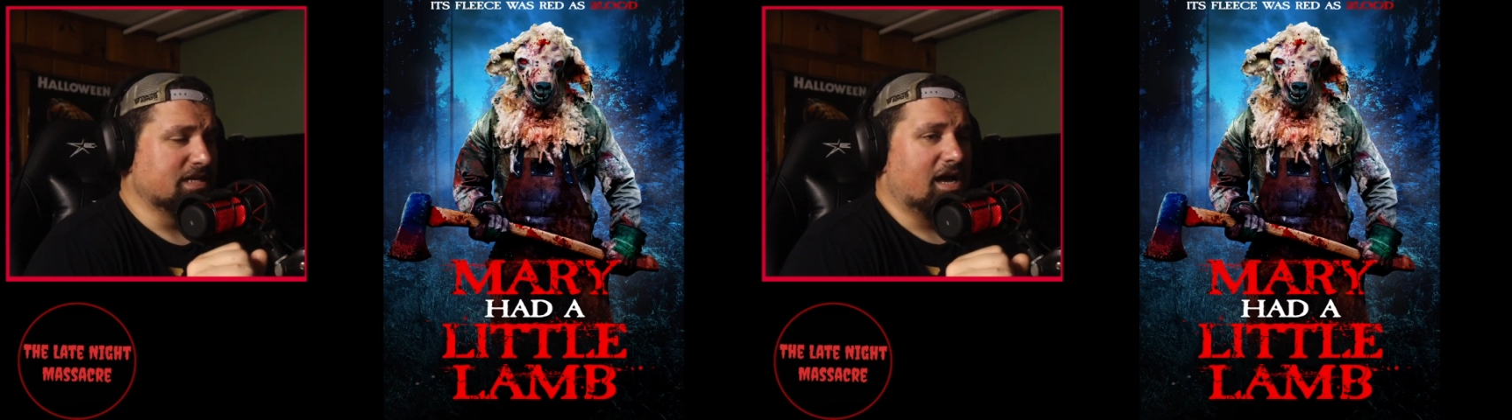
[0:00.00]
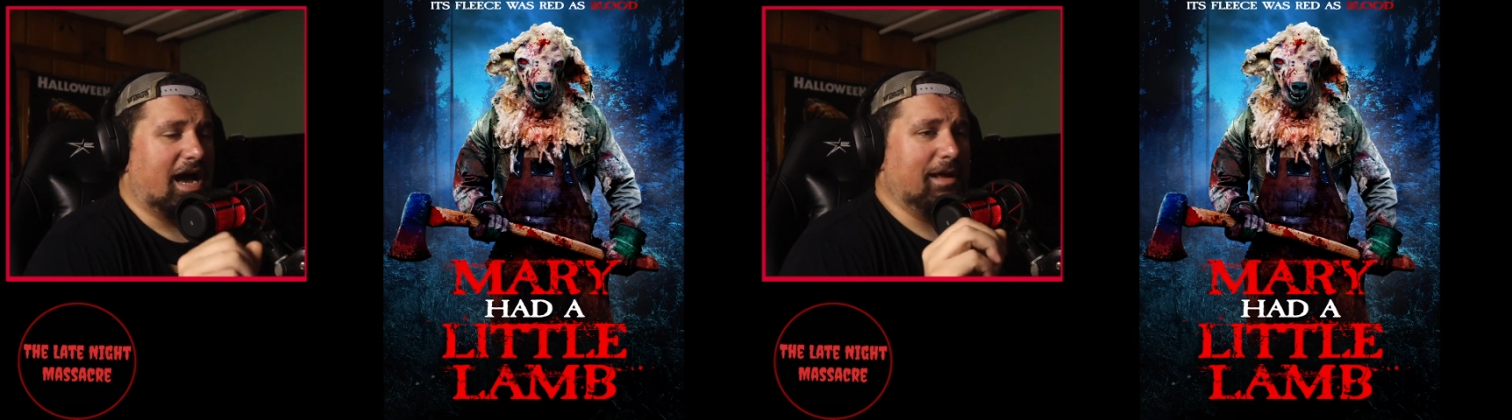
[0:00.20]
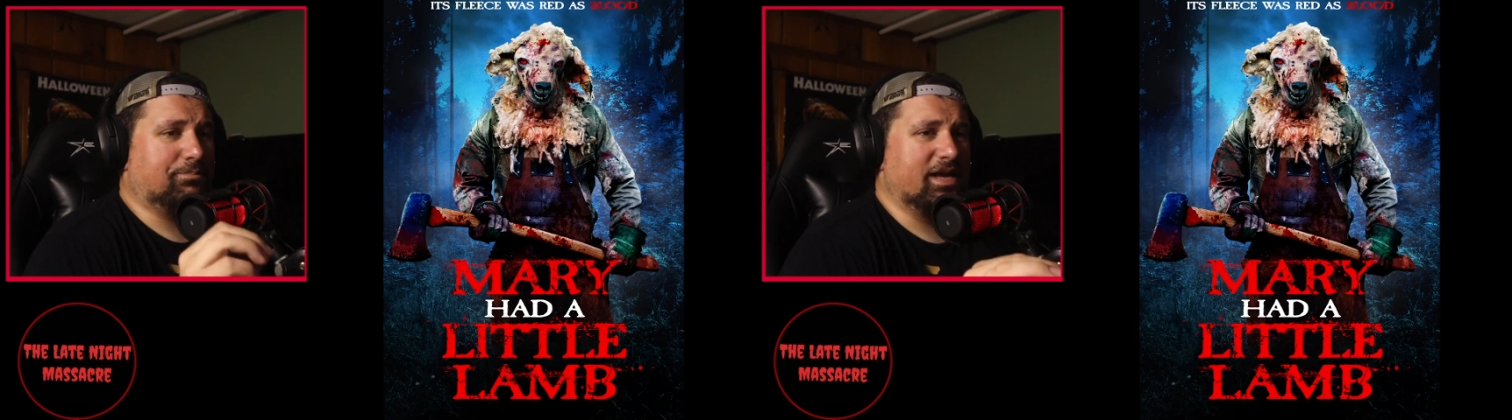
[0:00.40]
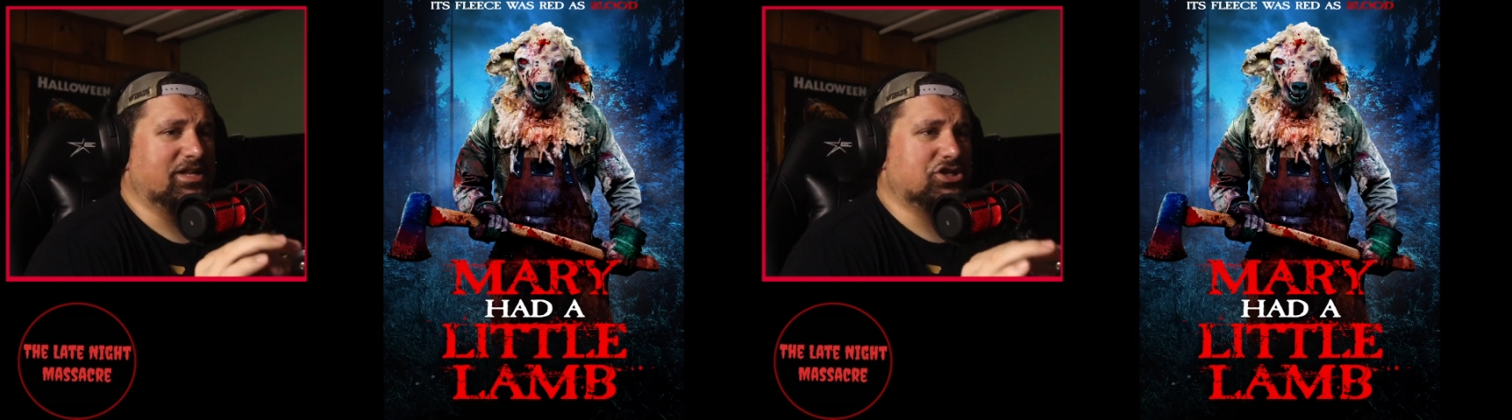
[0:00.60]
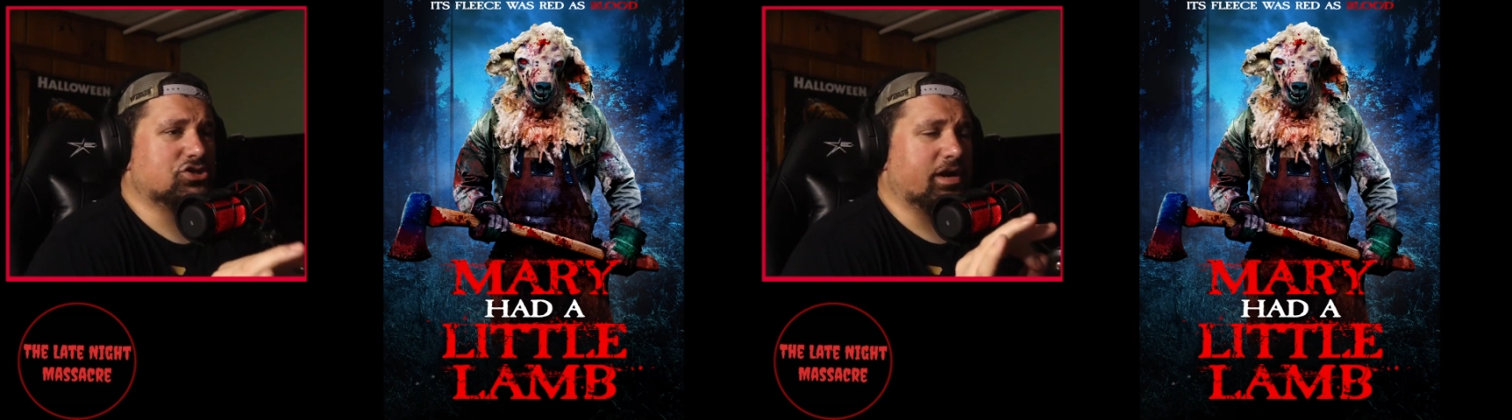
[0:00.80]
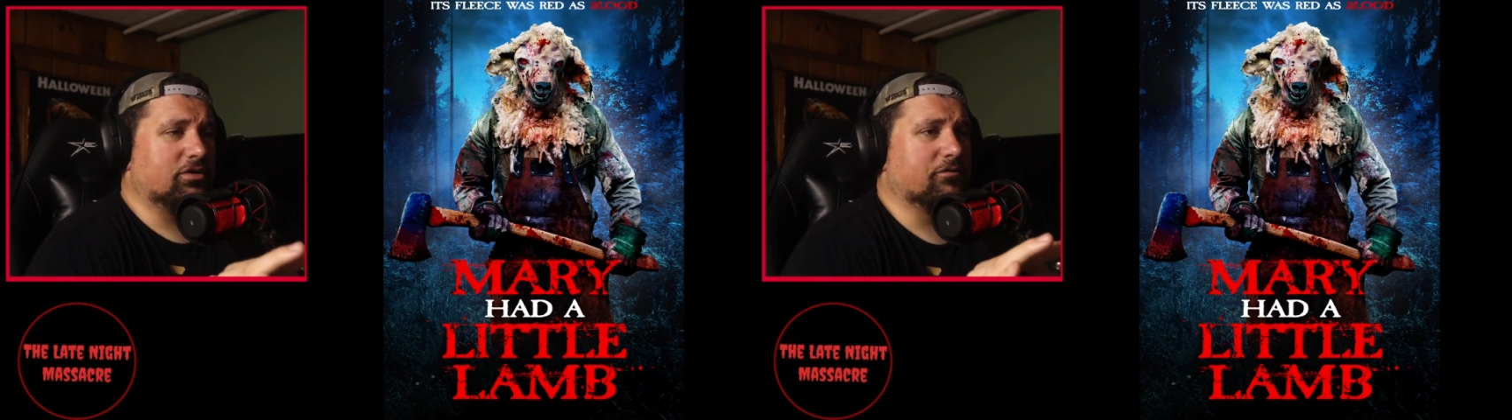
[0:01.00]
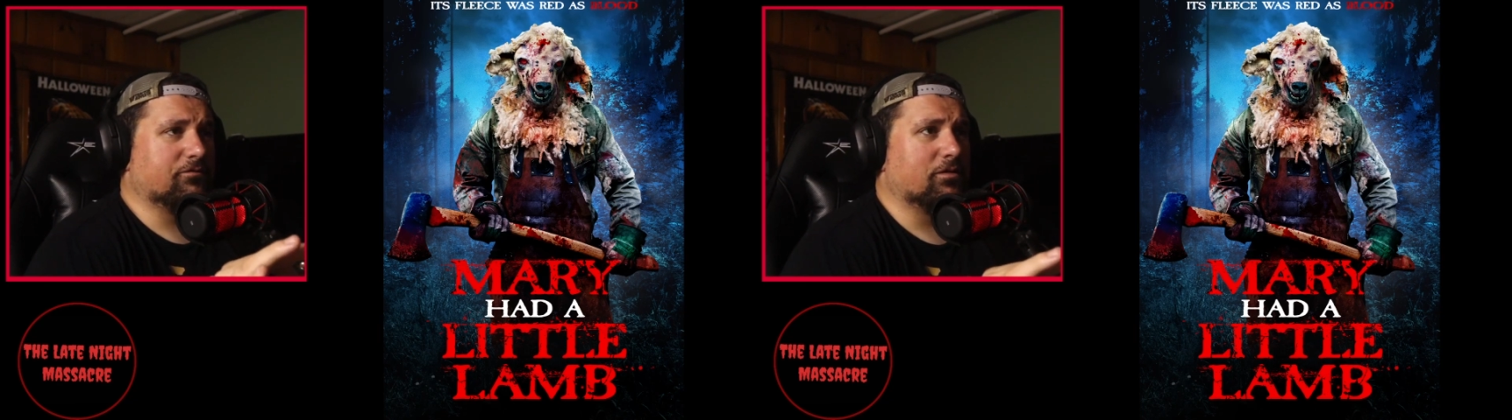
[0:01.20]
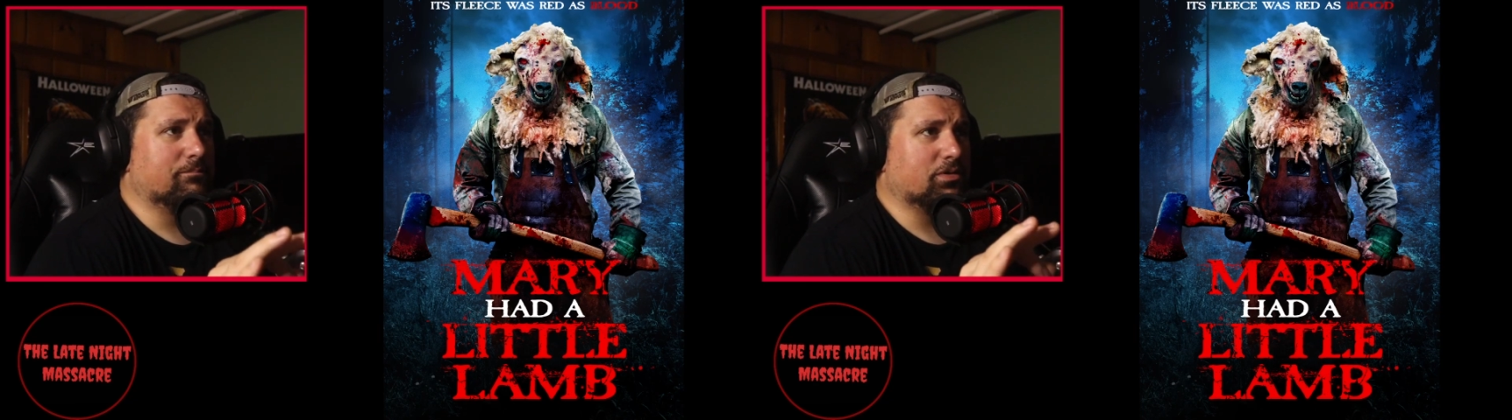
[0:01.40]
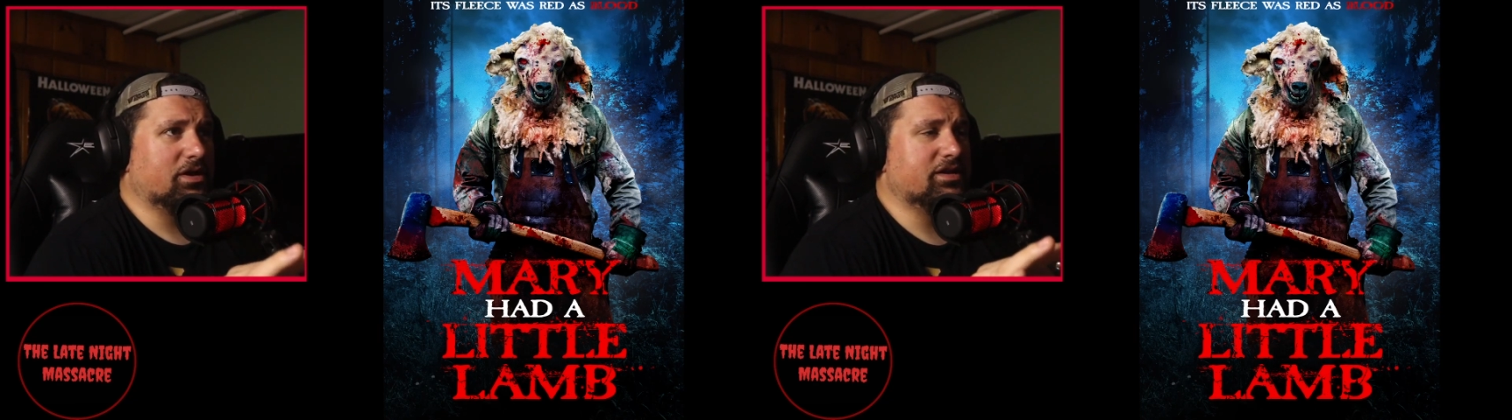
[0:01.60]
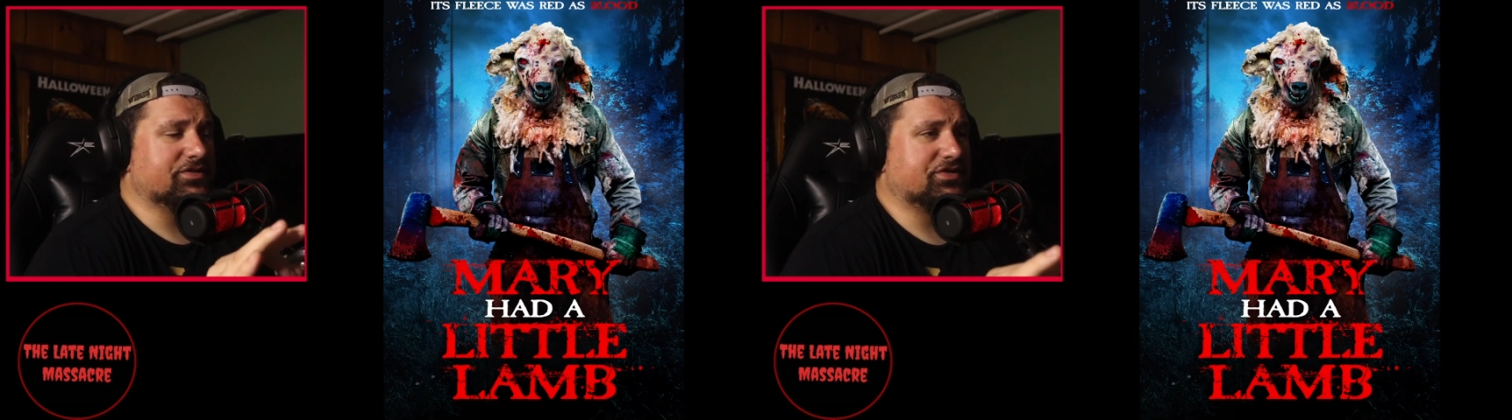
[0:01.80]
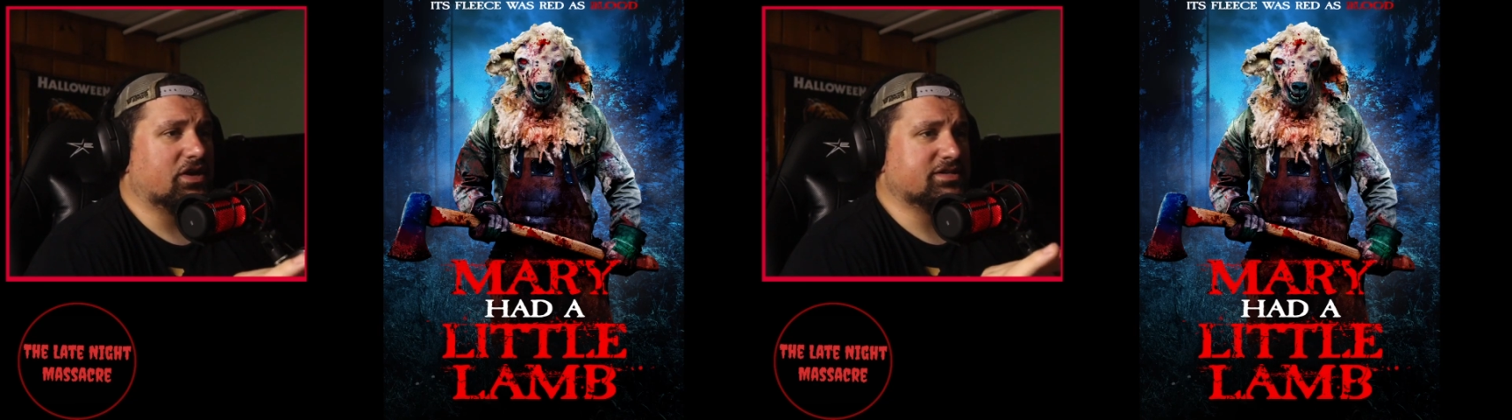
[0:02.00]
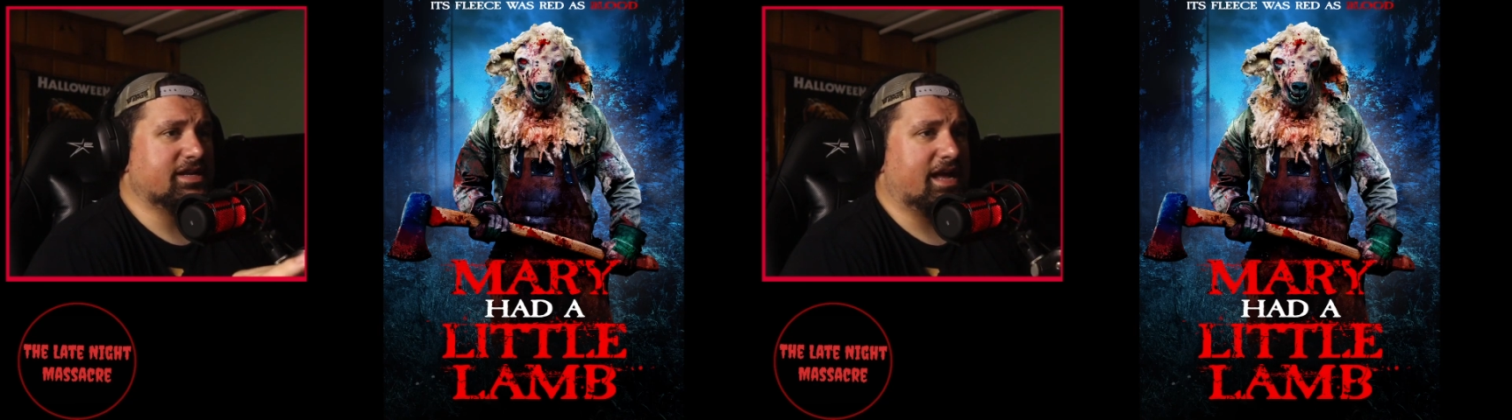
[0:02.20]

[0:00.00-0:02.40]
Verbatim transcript: I played this trailer from Bloody Disgusting.